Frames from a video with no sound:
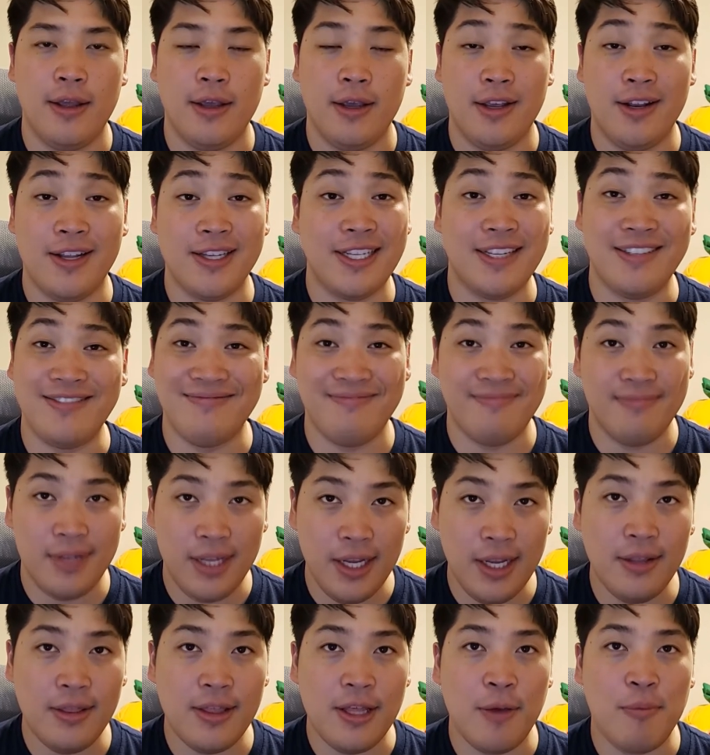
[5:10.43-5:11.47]
He doesn't
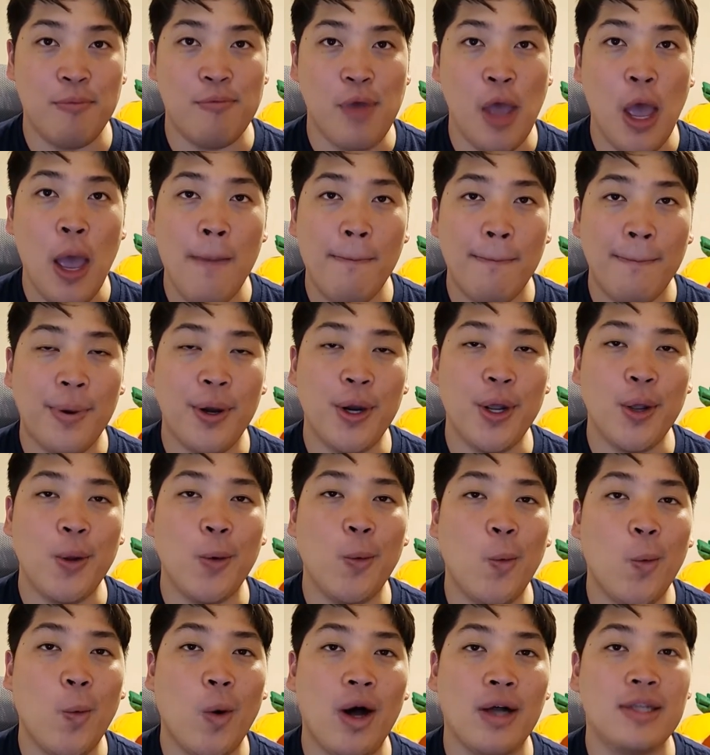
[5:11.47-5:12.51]
need them, but He
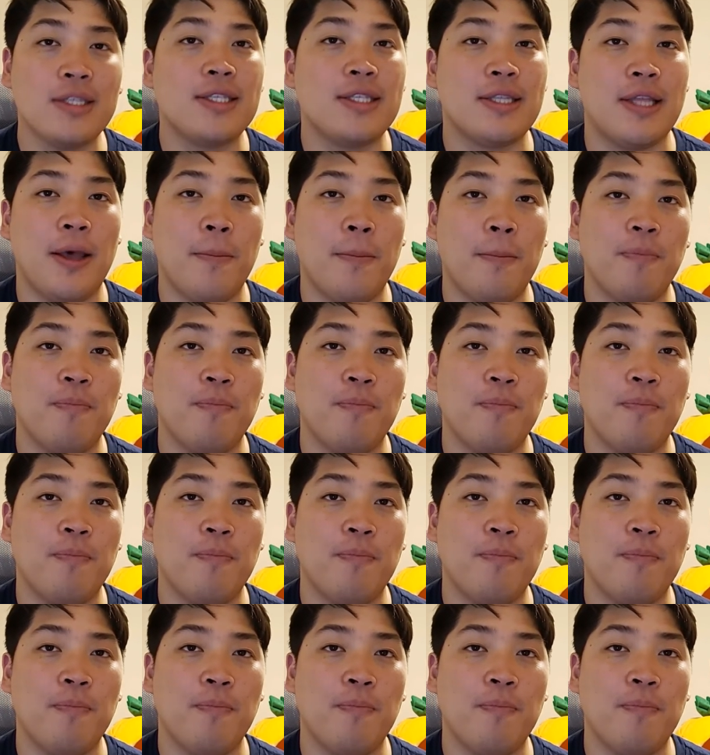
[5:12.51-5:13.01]
wants them,